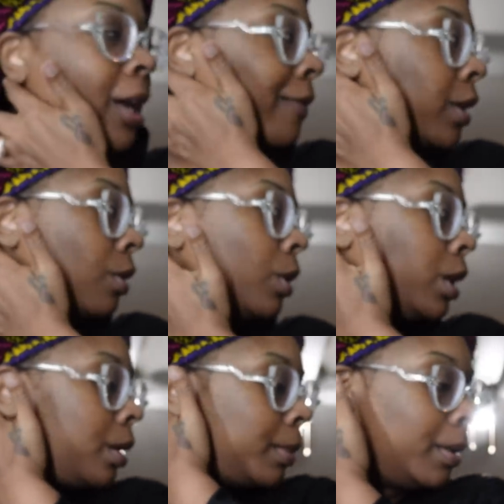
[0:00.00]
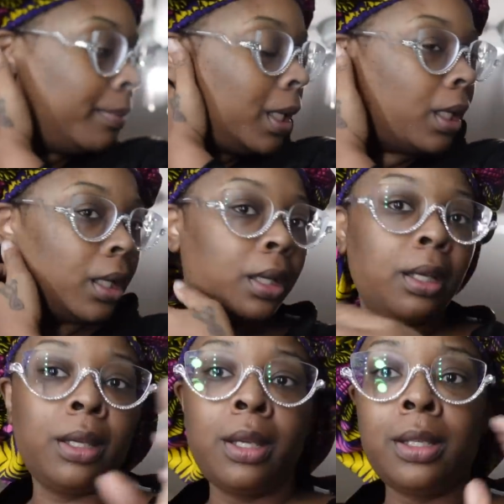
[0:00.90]
I haven't done one of them in a minute,
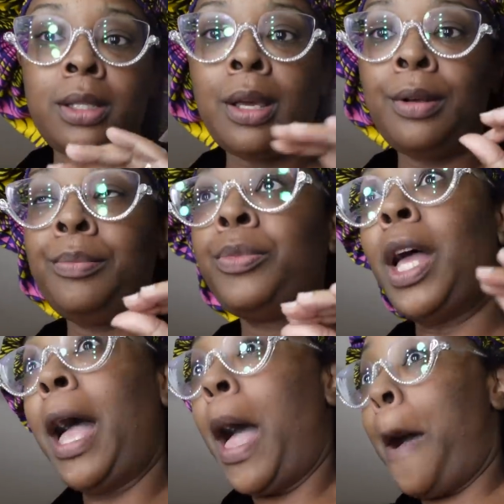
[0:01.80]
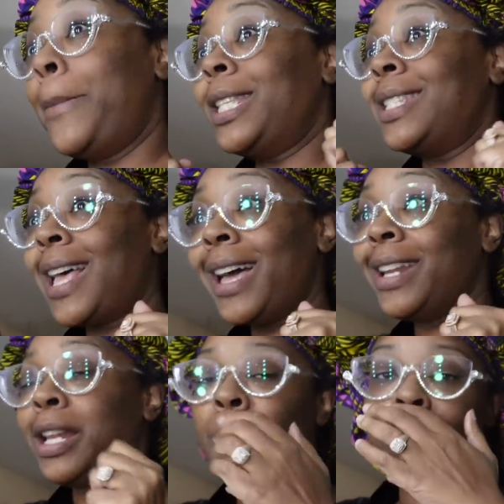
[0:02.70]
so I'm
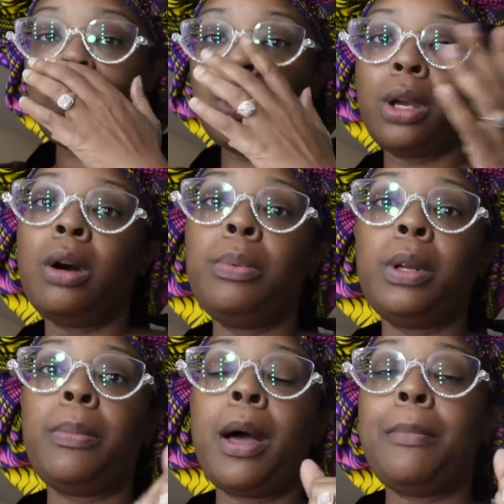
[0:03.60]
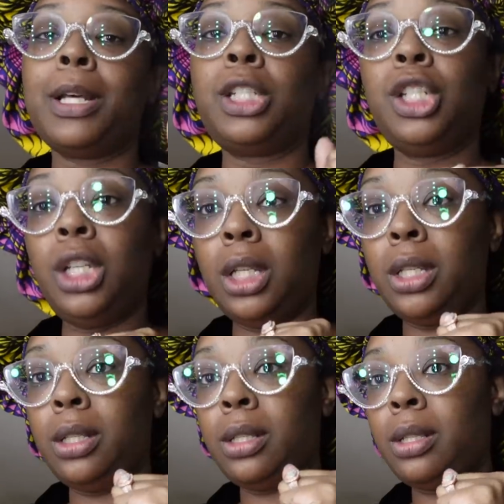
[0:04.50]
excited. I'm gonna go here and open up all my
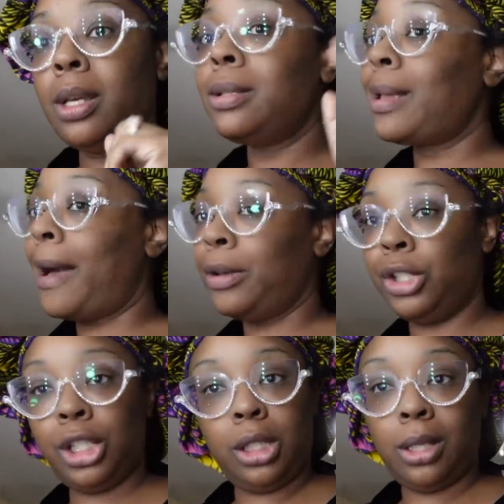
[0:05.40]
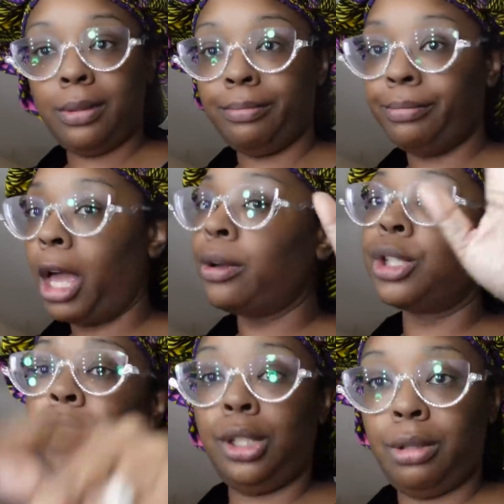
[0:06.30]
shins. That's all shin, all
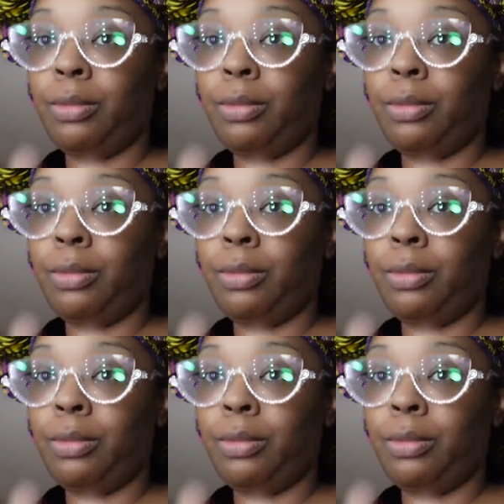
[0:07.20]
shin.